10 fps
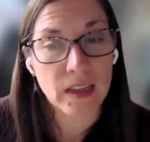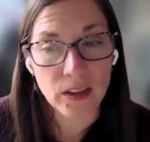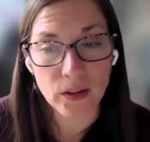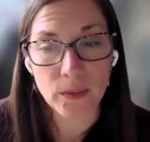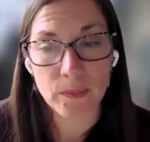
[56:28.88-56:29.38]

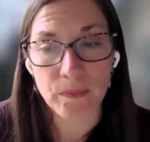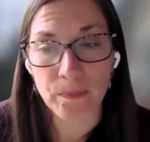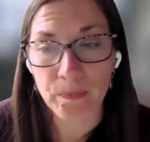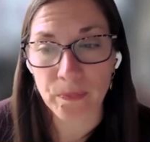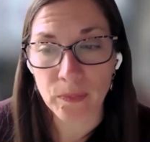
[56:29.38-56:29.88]
Thank you.
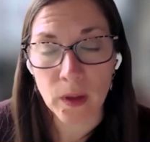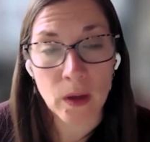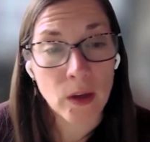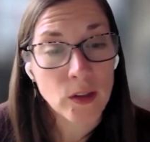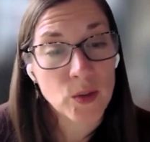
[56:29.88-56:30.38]

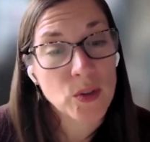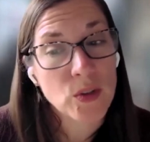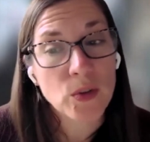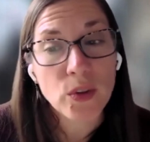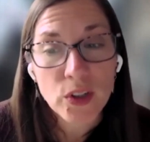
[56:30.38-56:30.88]
So
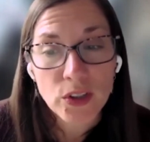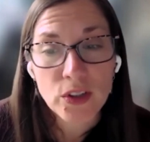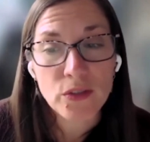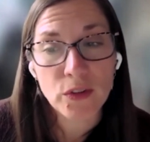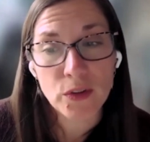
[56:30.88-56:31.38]
as you look
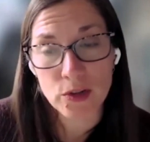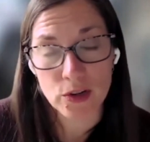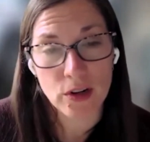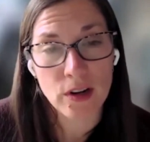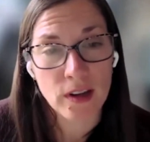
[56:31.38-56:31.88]
to the
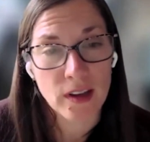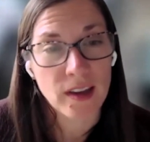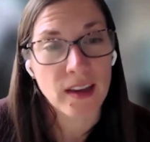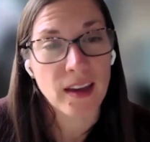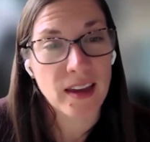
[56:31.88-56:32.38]
future
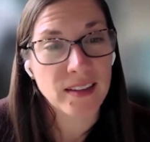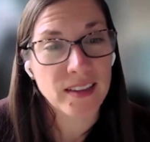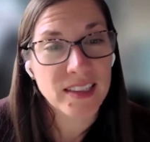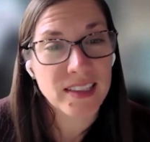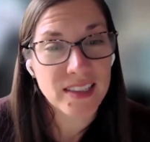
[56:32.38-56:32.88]
and
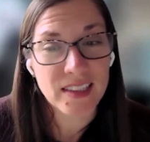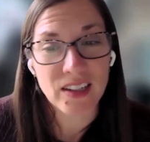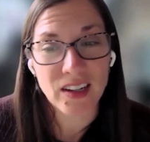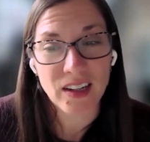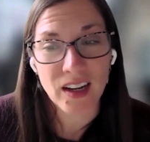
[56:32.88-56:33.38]

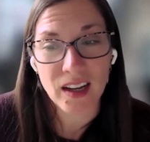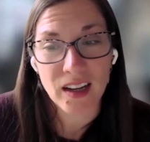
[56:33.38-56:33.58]
consider